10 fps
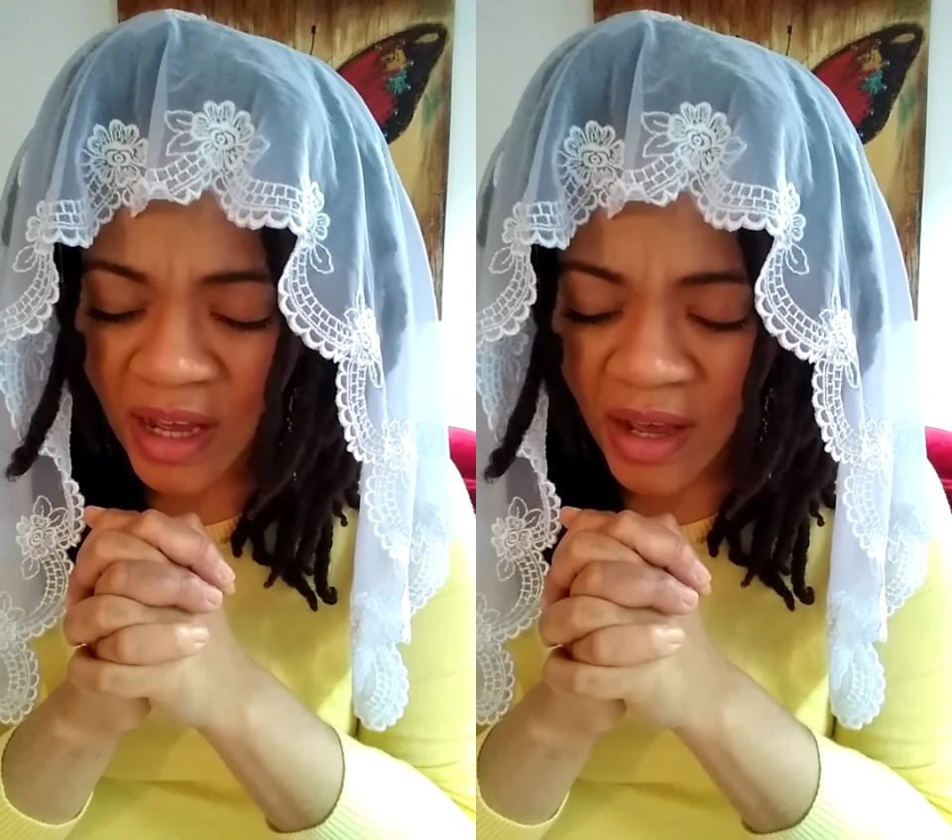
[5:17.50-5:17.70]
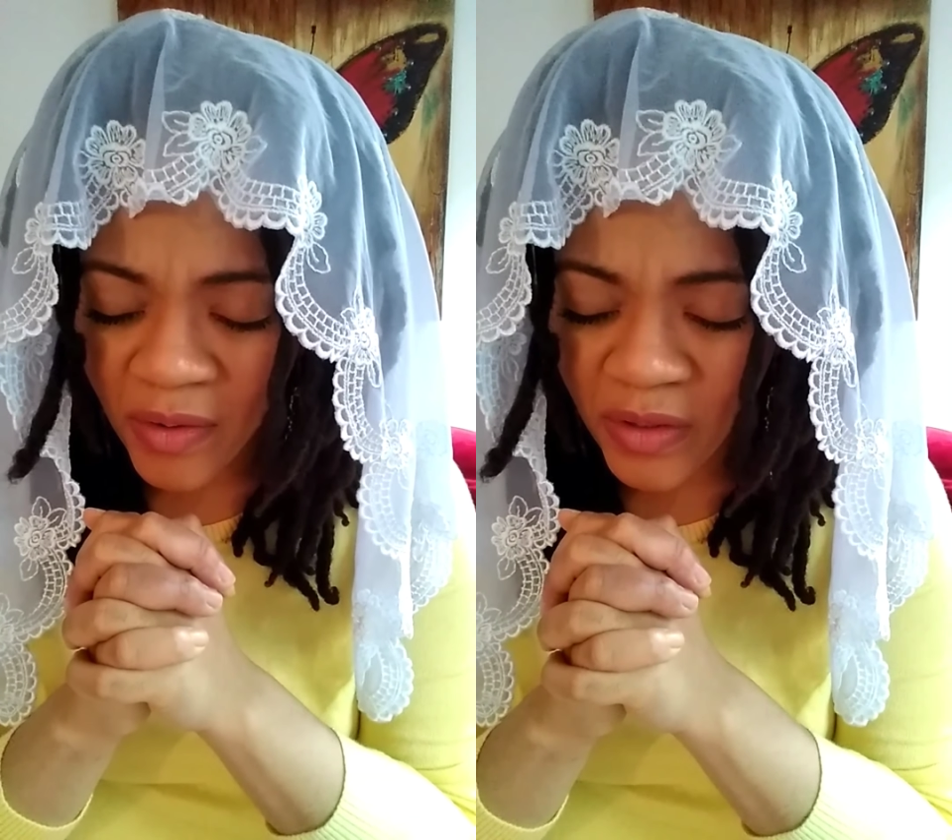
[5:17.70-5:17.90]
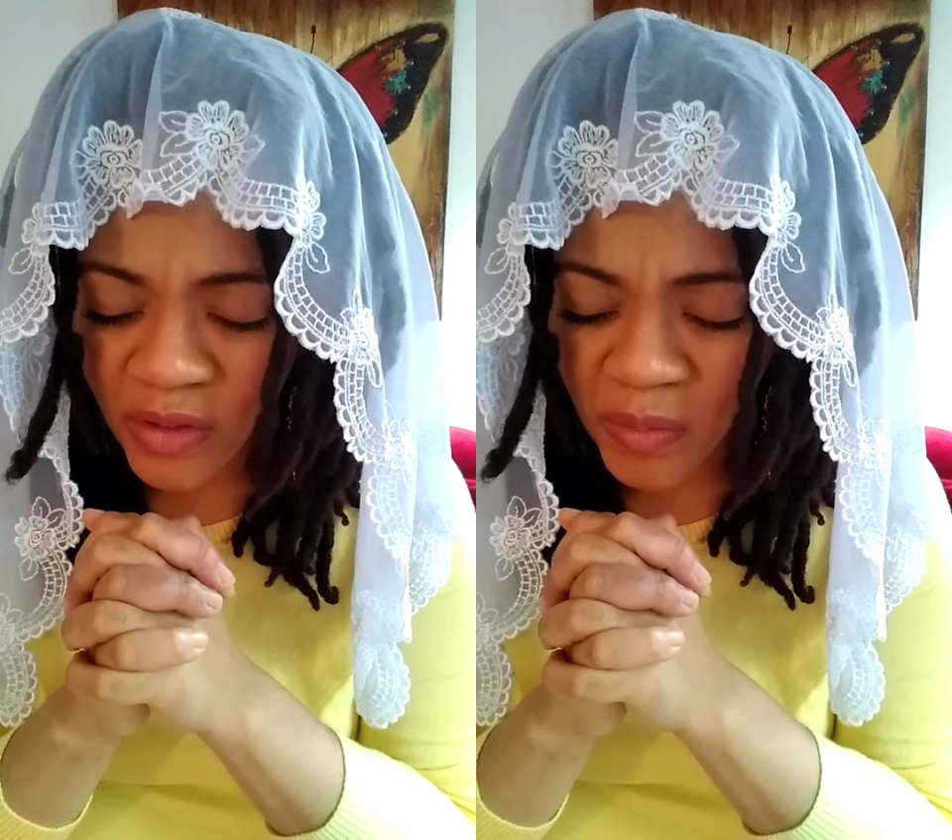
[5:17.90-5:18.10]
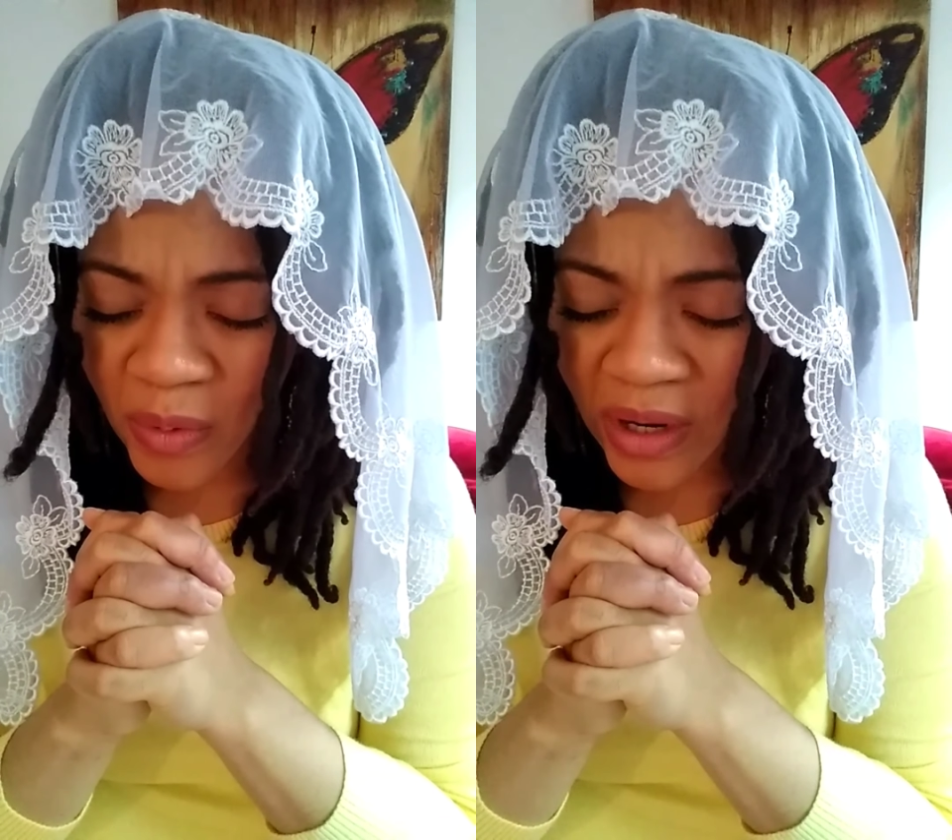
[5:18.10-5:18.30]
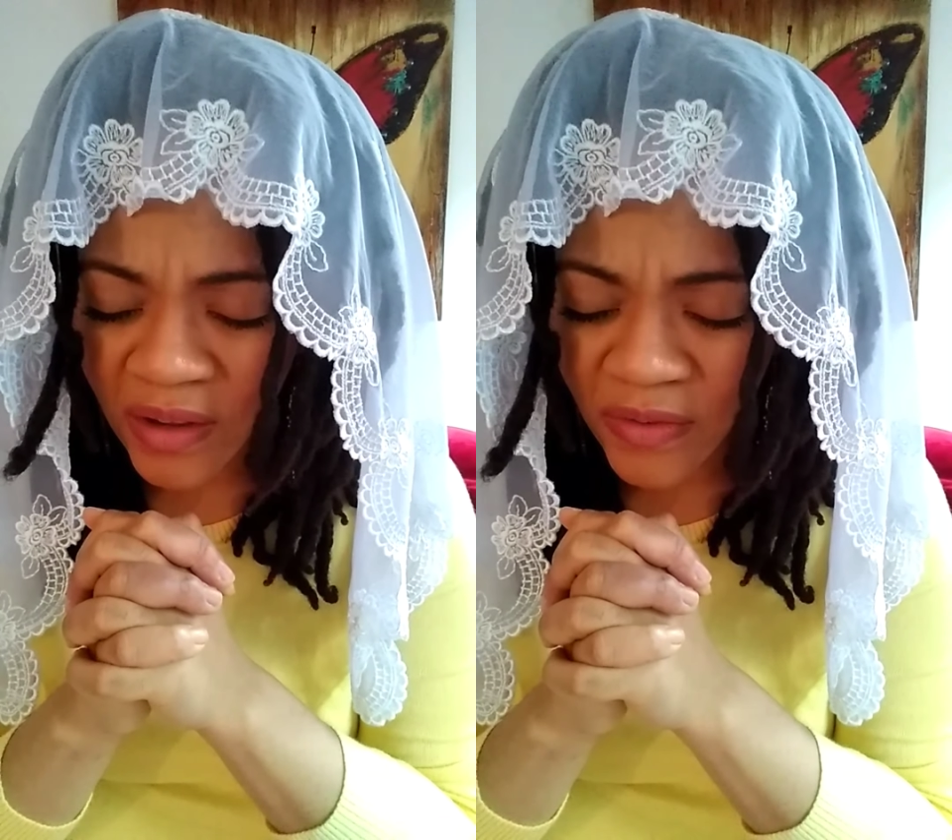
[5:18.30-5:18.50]
We just
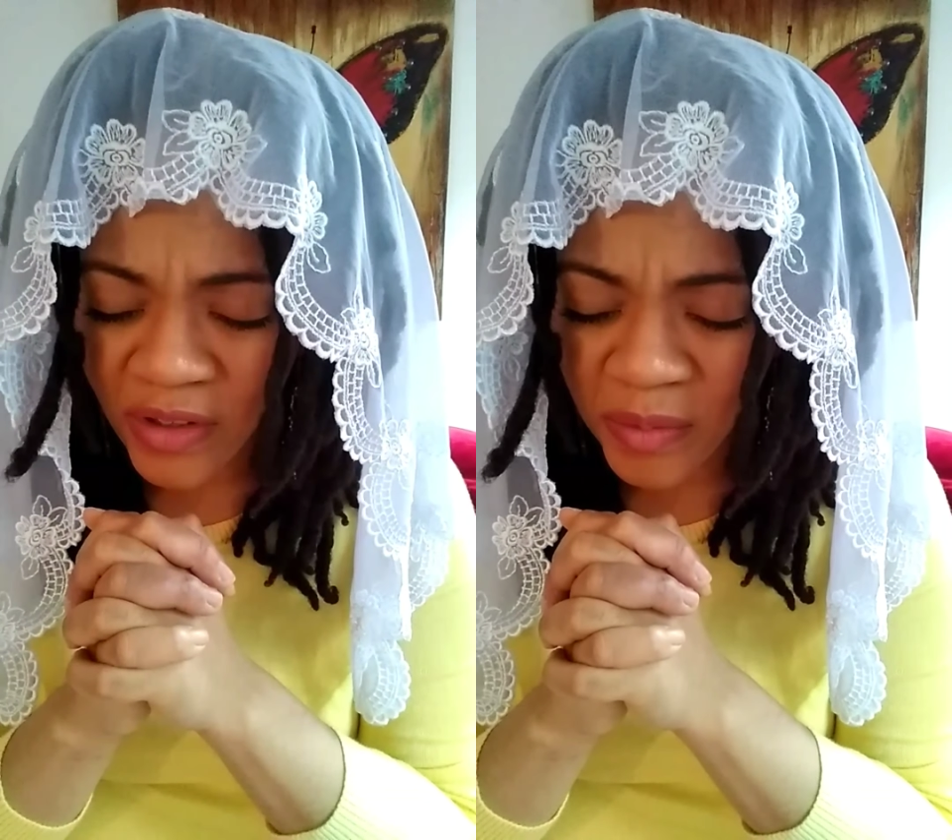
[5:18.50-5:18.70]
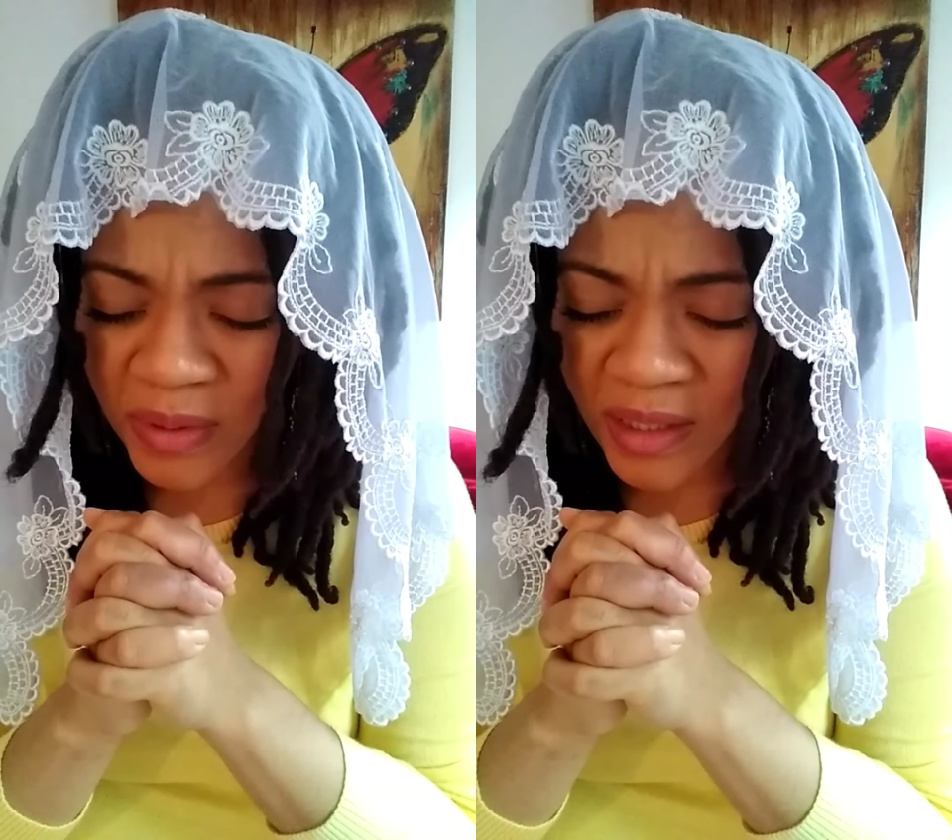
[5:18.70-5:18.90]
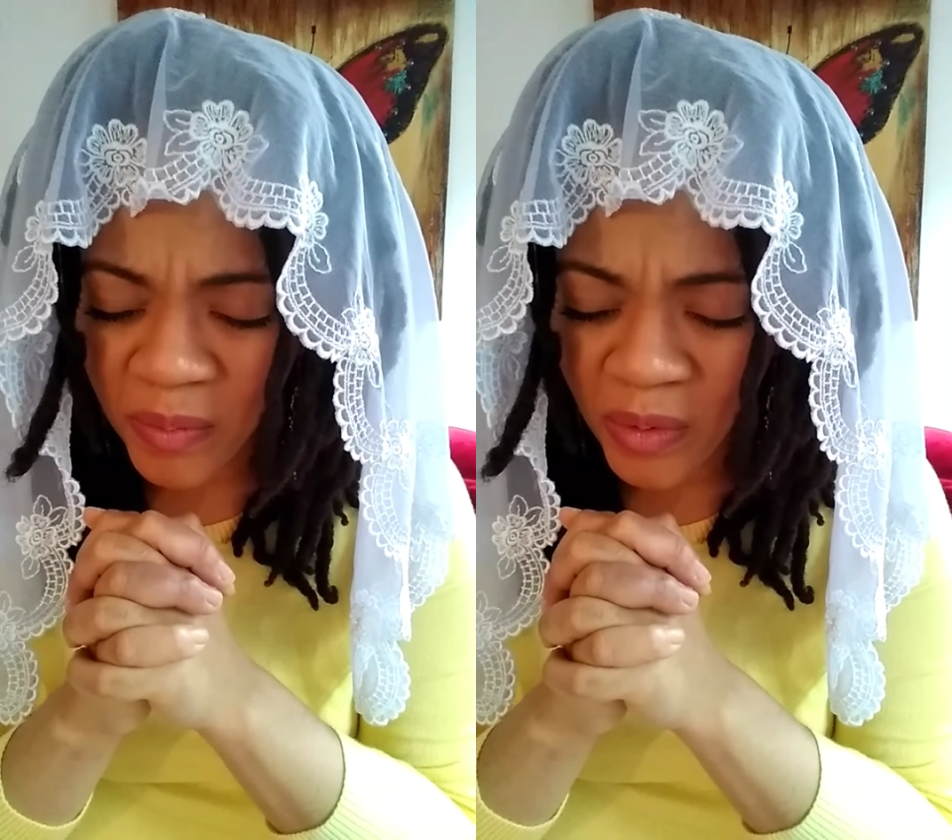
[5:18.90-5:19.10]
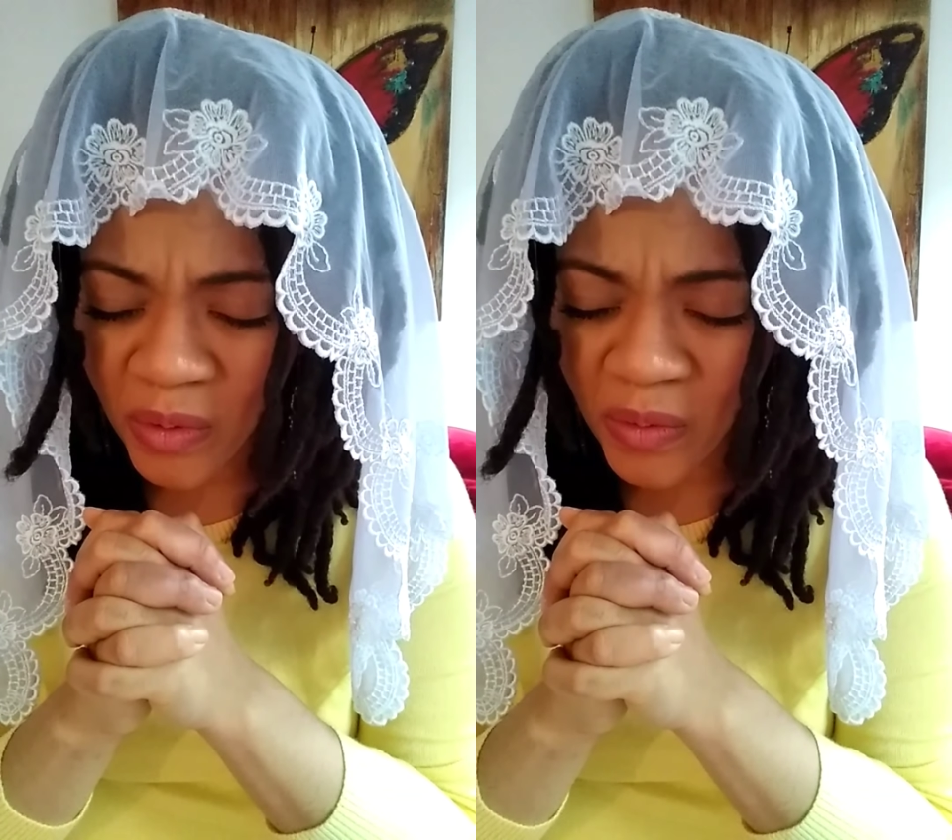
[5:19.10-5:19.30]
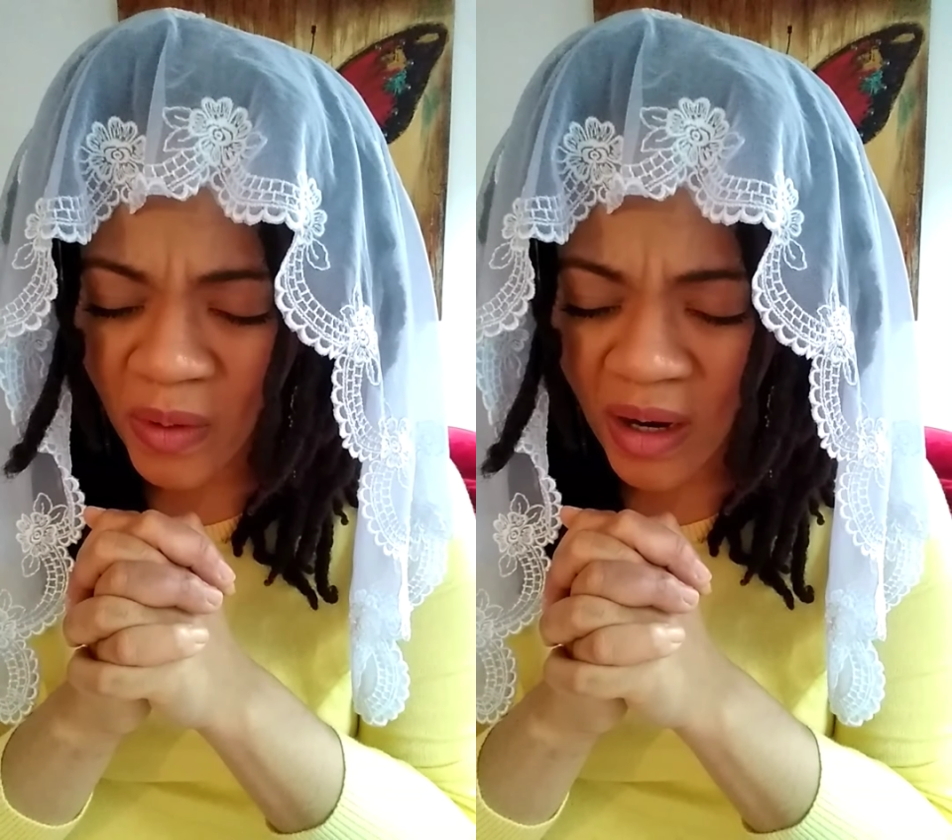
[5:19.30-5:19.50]
pray for the people
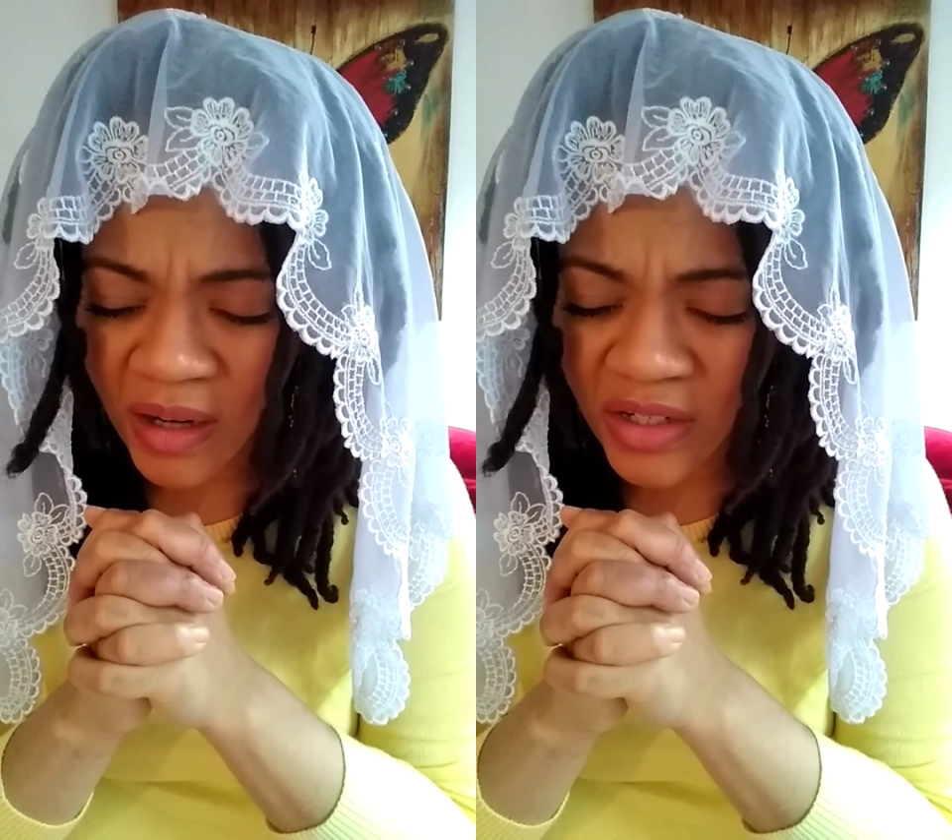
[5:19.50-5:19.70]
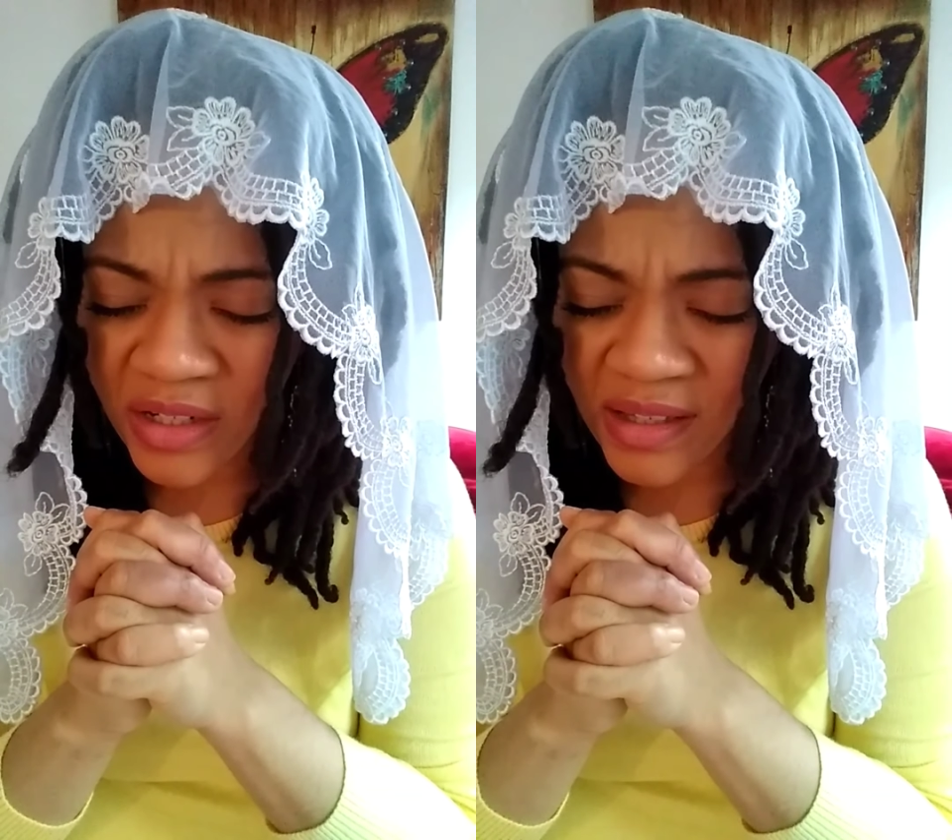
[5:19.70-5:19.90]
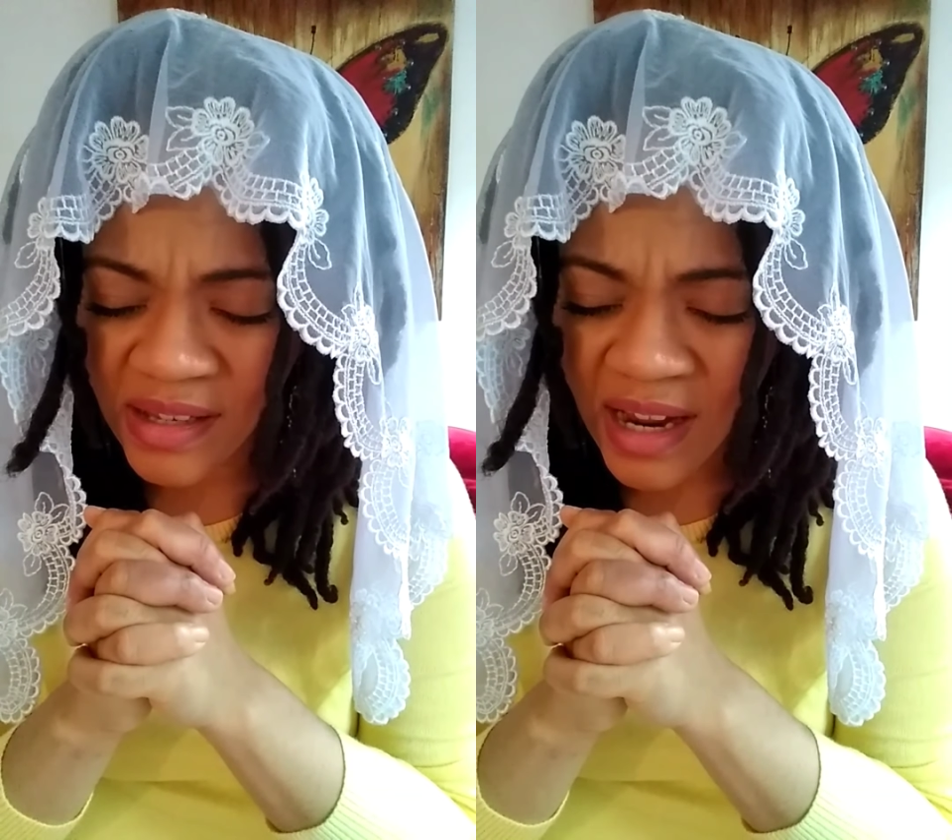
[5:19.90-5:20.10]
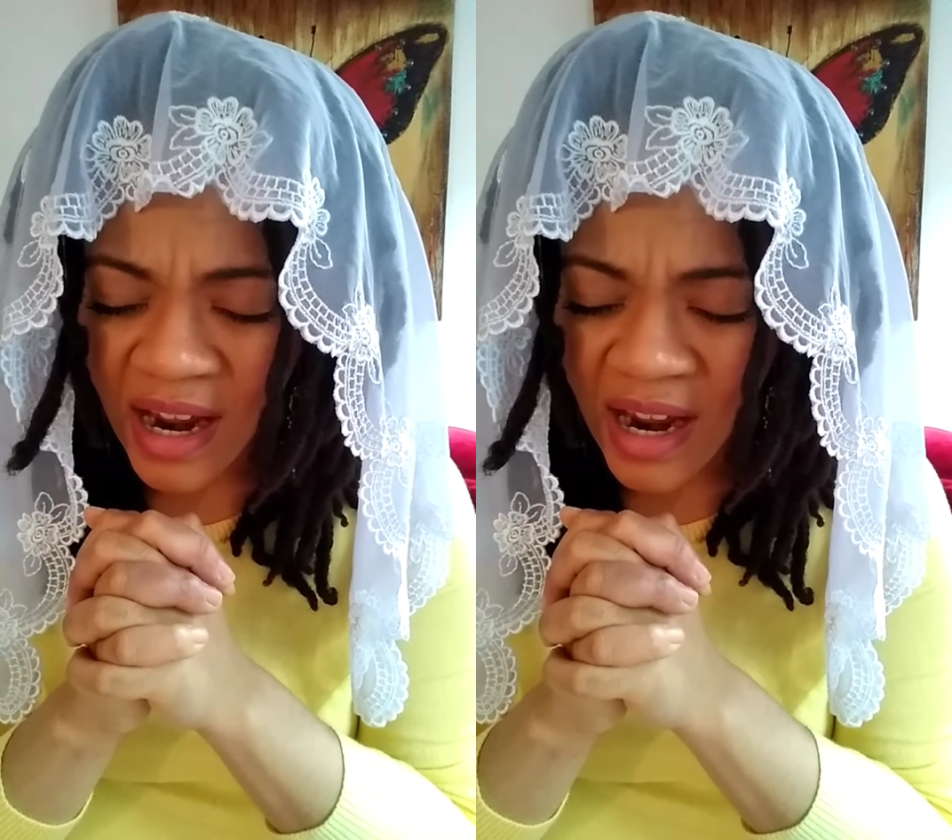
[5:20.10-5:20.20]
who are just